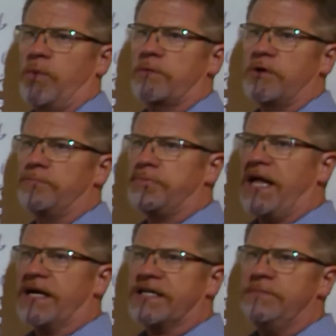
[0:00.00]
where we're
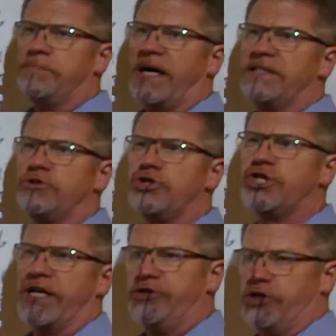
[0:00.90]
blocking by
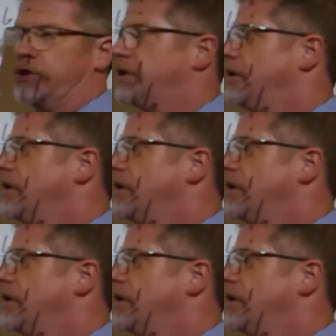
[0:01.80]
gender.